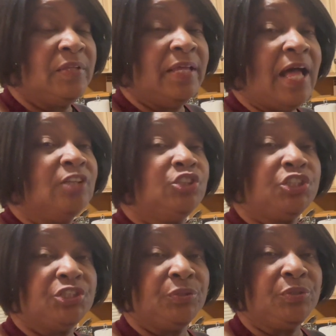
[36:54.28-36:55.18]
I'll just
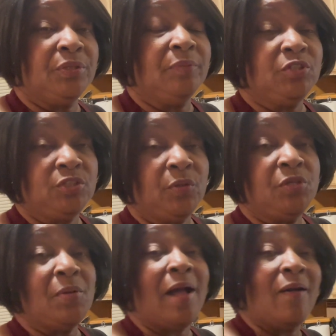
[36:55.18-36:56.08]
show you, I'm showing
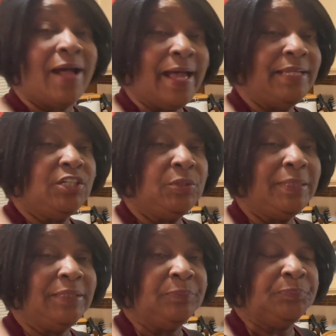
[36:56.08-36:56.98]
you how I do
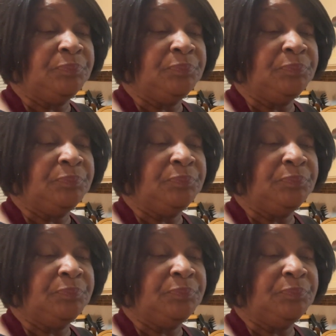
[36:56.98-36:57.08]
it.